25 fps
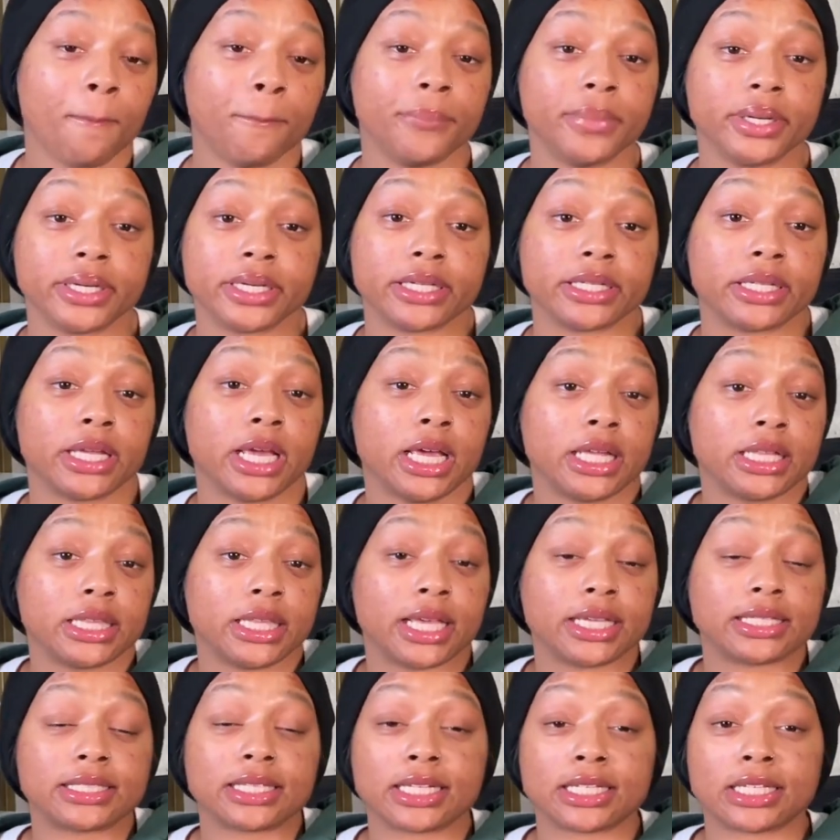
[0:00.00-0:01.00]
But
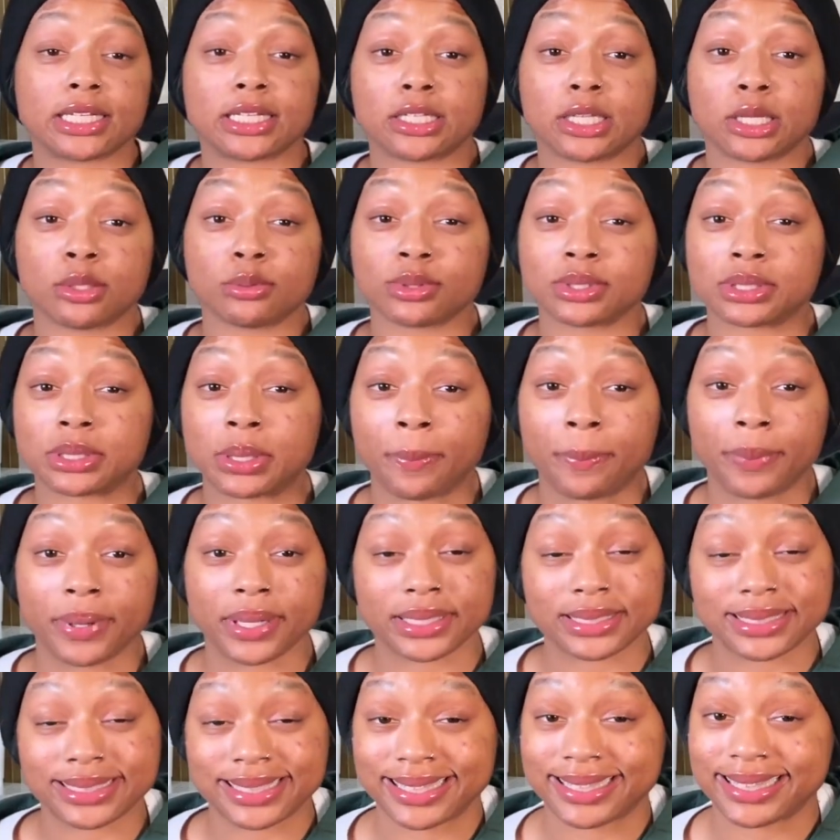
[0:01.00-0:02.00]
they said that was the
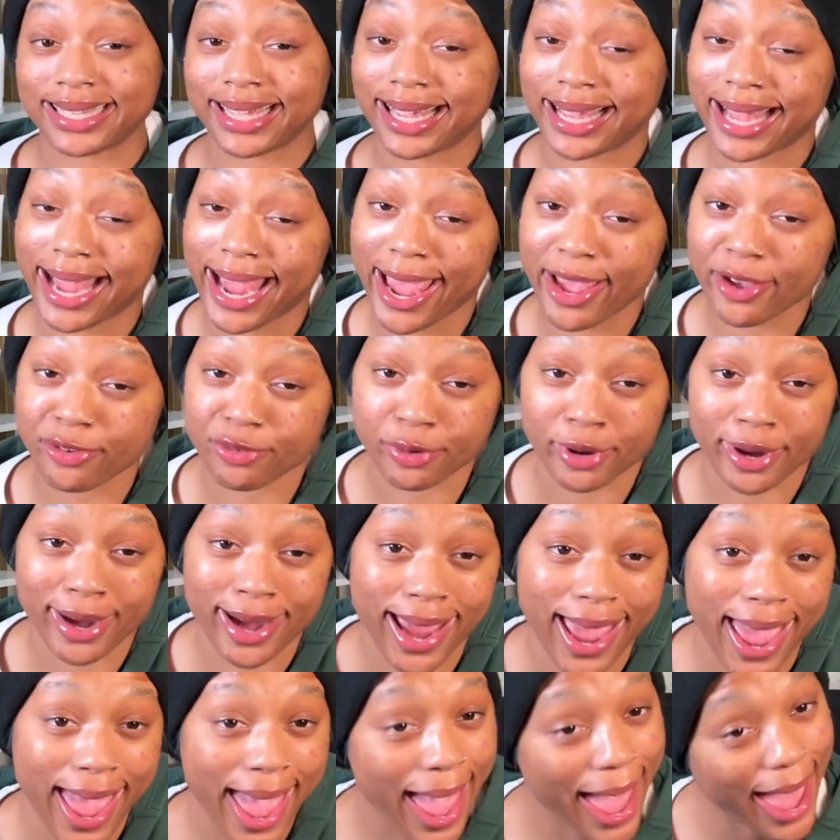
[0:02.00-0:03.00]
best that they ever
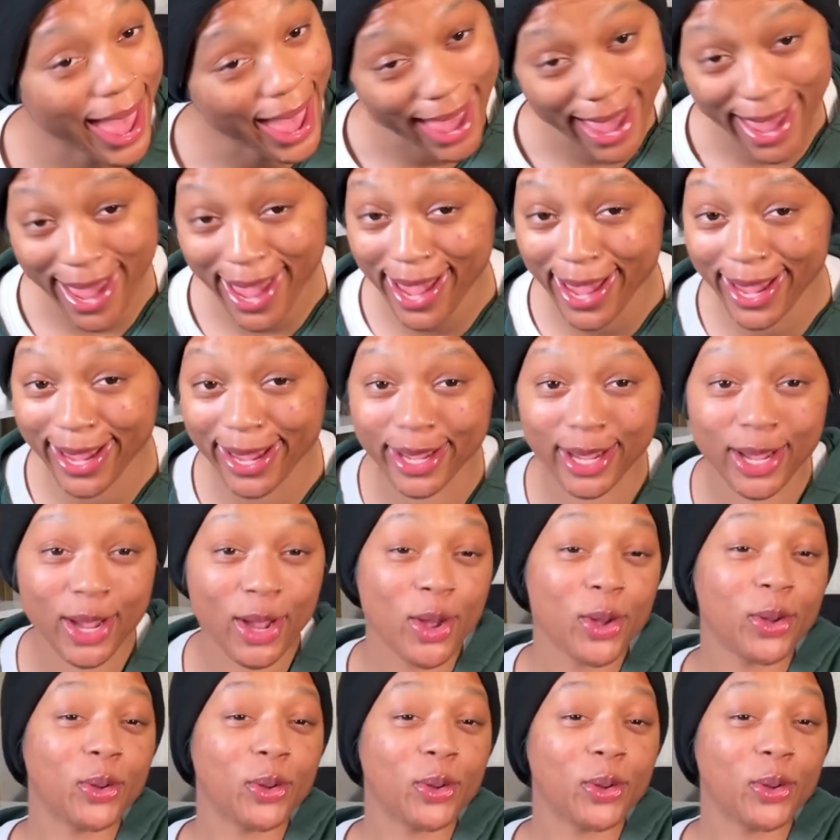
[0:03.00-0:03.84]
had.